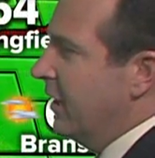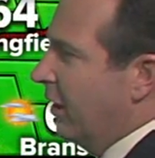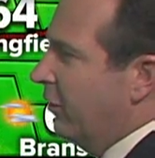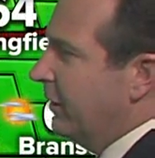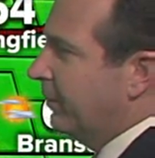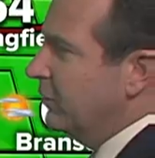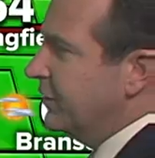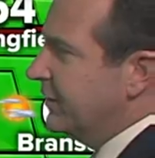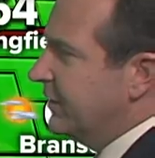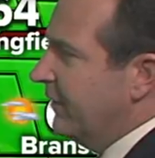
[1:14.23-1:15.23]
already
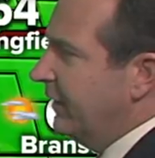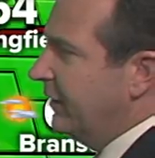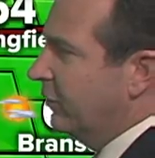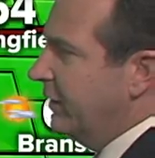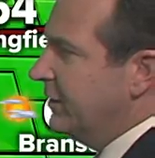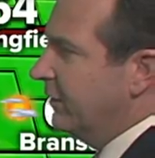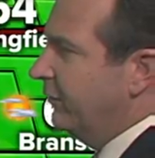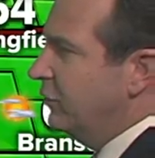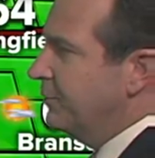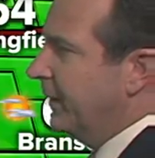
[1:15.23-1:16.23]
approaching 70 degrees in a
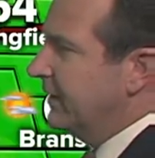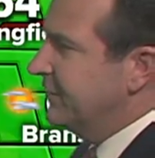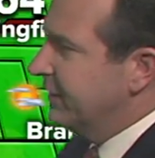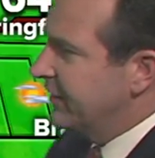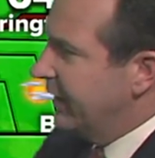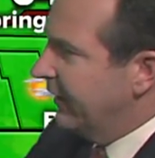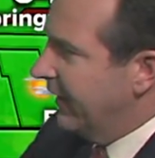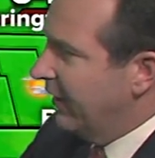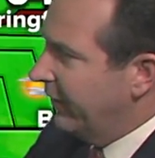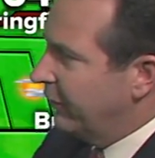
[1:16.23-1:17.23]
few spots, 68
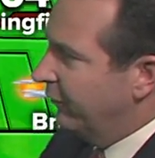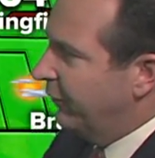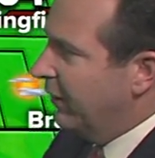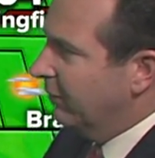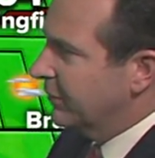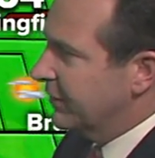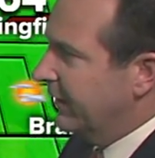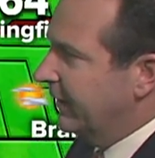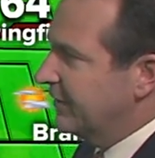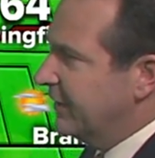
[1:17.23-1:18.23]
now in Eufaula, we're
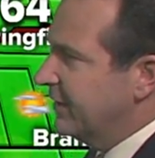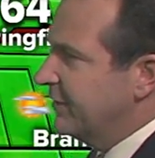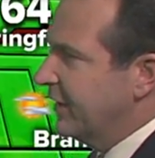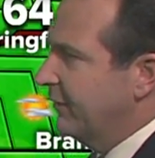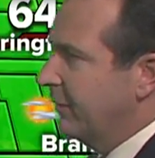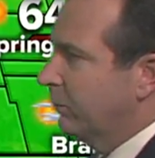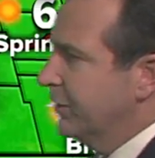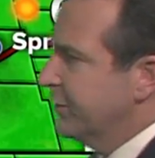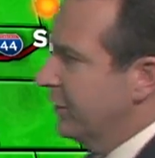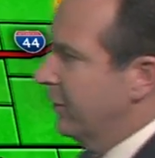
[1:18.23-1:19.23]
setting at 67 in
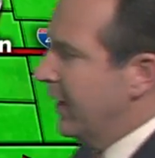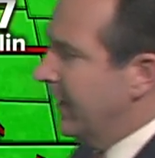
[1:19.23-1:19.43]
Bristow,